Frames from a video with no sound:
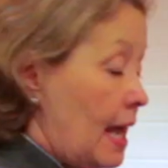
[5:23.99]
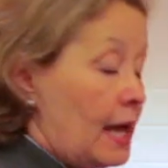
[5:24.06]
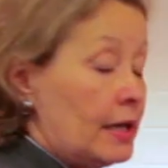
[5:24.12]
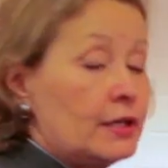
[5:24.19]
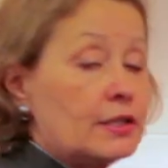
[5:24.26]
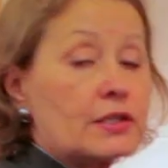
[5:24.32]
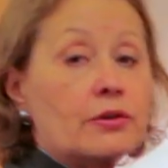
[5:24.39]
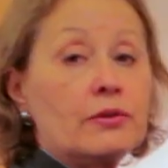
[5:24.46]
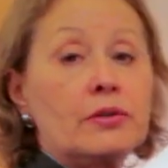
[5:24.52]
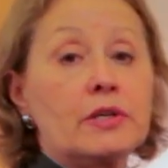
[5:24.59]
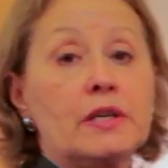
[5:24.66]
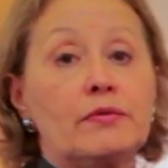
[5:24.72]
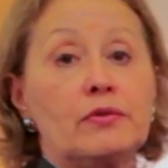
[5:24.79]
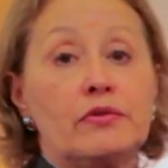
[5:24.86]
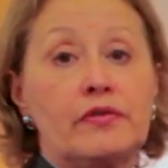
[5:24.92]
and it's going to
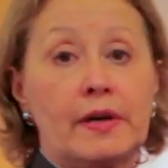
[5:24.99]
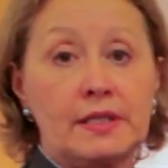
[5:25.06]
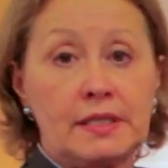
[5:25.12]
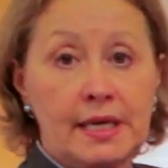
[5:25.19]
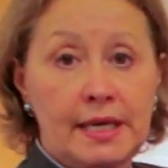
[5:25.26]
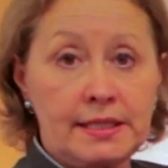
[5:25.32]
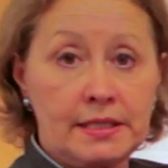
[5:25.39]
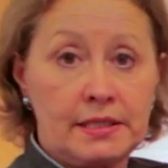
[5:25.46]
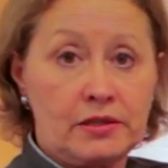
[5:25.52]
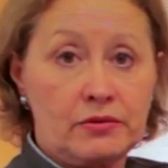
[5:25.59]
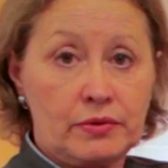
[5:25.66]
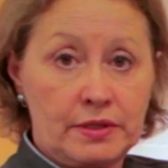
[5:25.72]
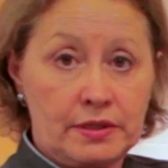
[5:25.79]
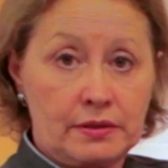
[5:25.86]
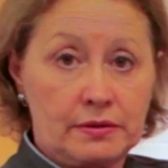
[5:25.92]
give you
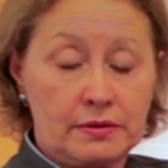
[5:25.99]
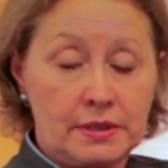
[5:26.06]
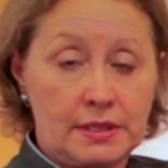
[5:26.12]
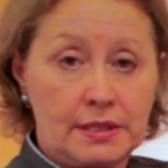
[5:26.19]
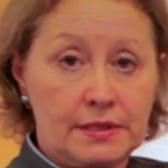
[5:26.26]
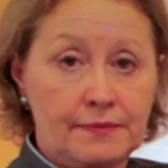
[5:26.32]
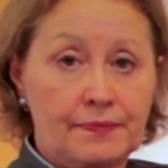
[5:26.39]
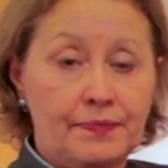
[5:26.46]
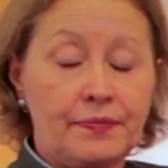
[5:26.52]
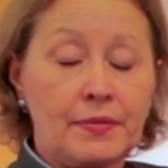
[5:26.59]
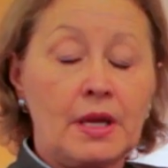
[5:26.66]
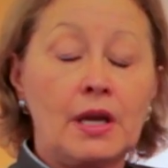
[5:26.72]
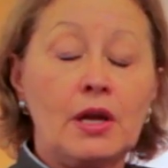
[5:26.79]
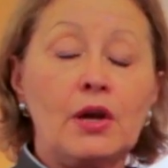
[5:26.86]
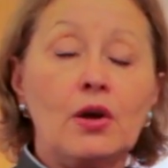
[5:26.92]
fantastic results.
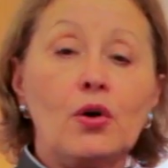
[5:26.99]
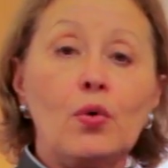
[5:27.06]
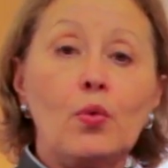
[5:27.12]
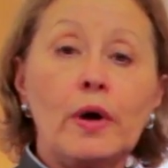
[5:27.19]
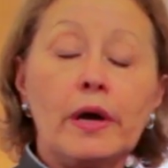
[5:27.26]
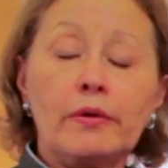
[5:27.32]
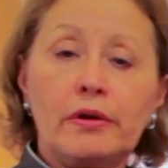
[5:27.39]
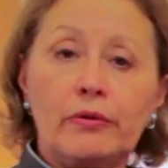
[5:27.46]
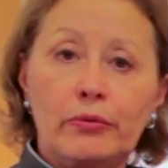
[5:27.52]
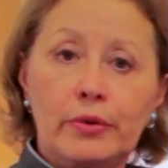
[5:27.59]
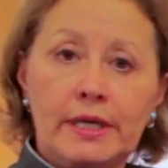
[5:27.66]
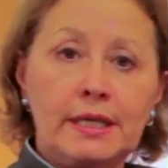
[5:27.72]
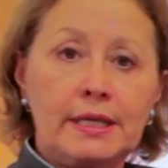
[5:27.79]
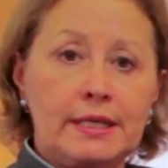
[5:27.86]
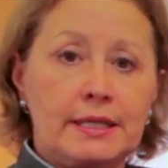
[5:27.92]
Where it
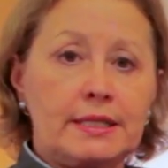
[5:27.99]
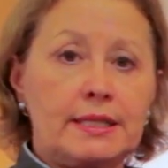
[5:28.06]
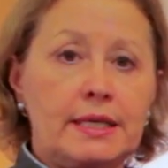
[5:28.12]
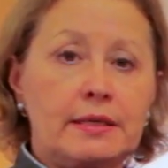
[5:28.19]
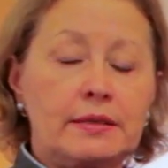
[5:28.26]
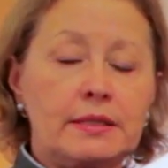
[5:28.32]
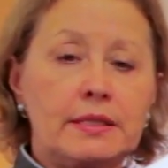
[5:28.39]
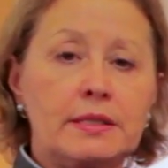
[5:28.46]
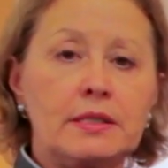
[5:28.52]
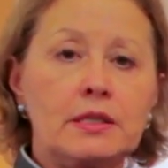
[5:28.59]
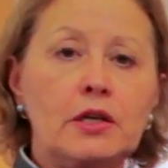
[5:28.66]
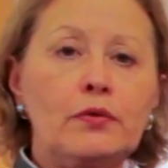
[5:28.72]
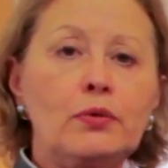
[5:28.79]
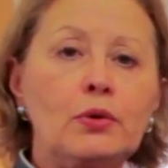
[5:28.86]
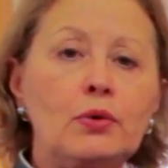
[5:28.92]
really excels is
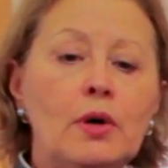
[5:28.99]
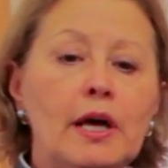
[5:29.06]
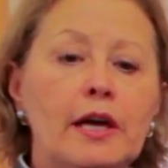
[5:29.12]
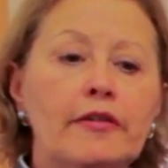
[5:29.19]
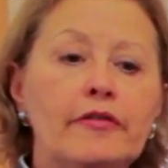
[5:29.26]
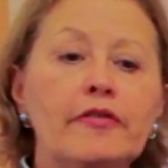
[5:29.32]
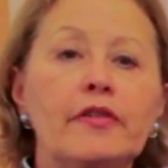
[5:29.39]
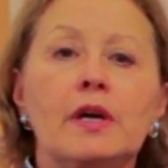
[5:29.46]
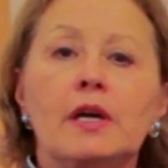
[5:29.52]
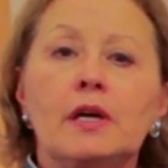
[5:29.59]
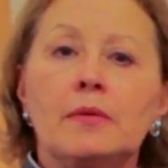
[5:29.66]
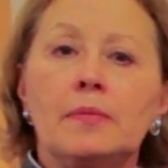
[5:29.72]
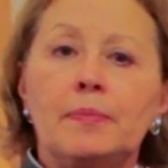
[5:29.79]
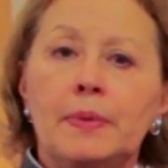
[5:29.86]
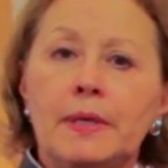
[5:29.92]
if you have
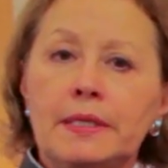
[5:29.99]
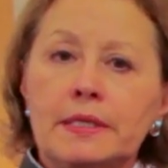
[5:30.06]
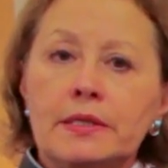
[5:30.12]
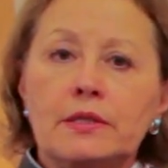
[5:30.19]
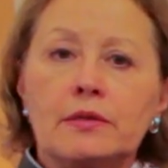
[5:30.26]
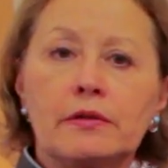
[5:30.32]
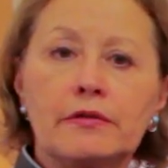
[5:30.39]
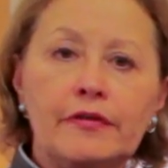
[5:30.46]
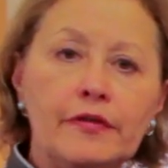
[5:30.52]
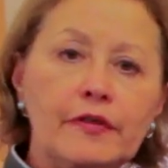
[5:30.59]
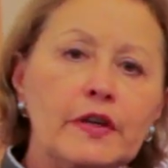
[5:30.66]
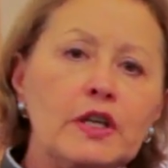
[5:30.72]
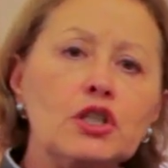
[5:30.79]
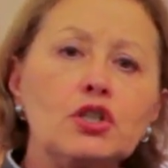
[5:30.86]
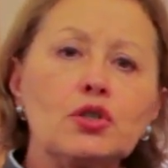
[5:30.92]
pieces of
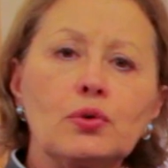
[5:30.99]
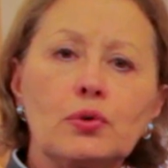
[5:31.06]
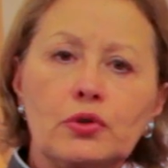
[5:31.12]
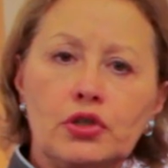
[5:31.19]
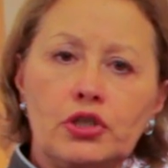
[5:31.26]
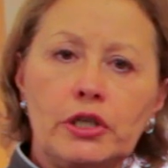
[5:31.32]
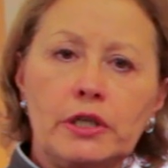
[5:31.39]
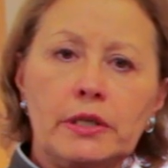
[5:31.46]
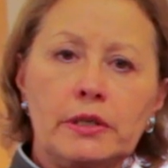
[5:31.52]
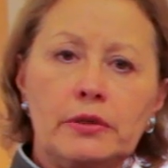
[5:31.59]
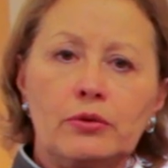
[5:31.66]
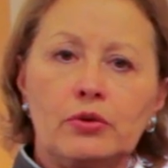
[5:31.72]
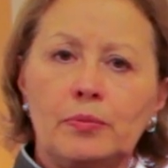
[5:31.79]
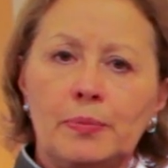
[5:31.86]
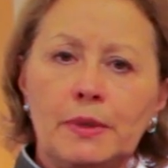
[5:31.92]
fish or
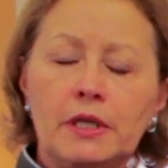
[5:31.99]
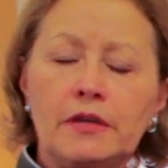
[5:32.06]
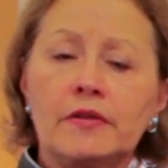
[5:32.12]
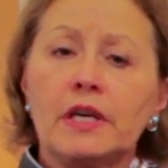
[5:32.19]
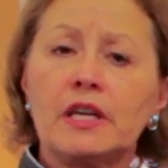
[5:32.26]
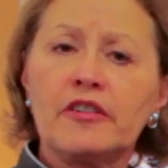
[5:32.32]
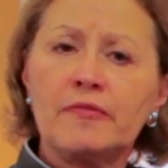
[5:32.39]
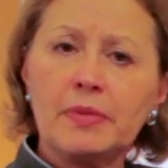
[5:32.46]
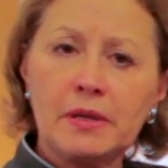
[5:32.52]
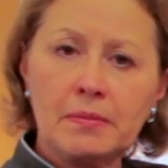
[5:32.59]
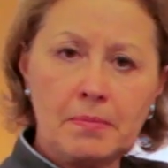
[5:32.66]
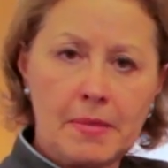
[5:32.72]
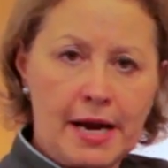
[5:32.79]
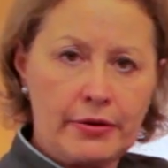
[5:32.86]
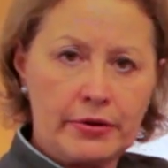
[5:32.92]
chicken or beef that have
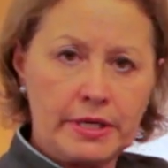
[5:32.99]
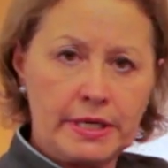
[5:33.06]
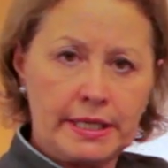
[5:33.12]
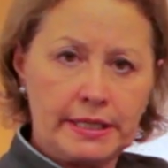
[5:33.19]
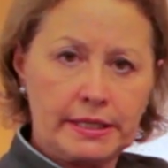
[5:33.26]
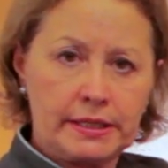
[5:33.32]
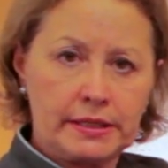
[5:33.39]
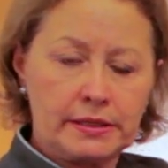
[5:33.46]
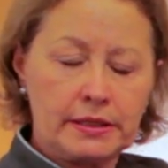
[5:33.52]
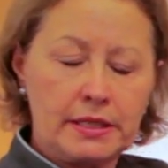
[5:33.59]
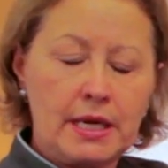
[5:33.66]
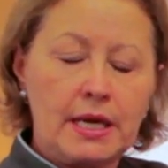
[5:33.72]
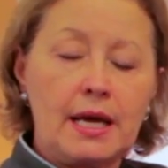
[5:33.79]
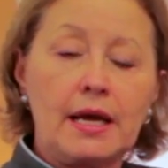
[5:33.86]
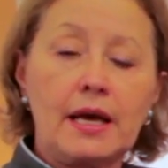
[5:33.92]
been marinated.
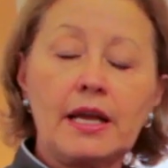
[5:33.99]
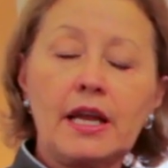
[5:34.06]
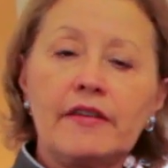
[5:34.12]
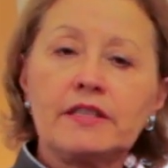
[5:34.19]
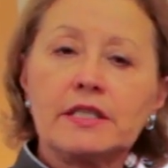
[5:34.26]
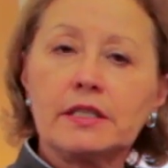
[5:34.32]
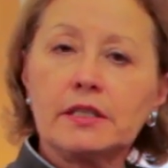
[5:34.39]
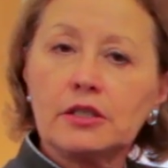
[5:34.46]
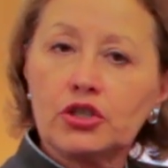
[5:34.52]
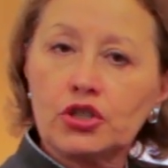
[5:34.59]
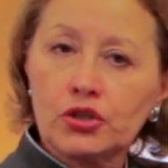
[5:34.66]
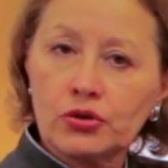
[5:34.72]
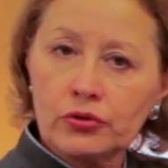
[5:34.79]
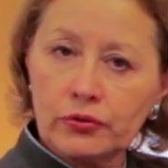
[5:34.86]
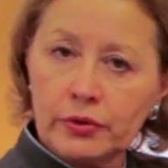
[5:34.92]
It has a little
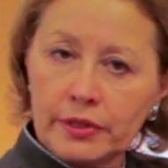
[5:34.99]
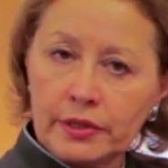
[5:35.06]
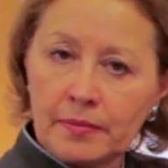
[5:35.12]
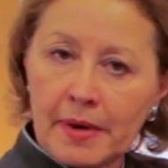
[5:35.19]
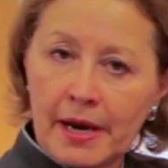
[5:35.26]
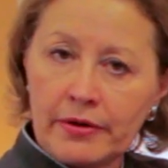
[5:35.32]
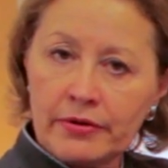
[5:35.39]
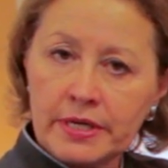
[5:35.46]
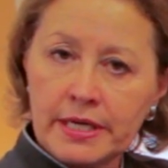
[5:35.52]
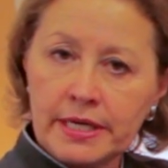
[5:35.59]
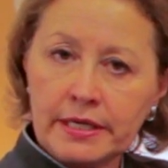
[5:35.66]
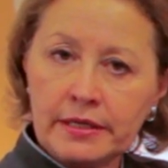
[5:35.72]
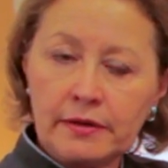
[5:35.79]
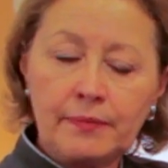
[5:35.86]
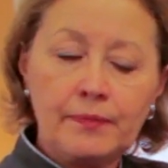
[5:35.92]
sugar in the
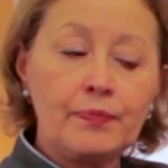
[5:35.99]
marinade.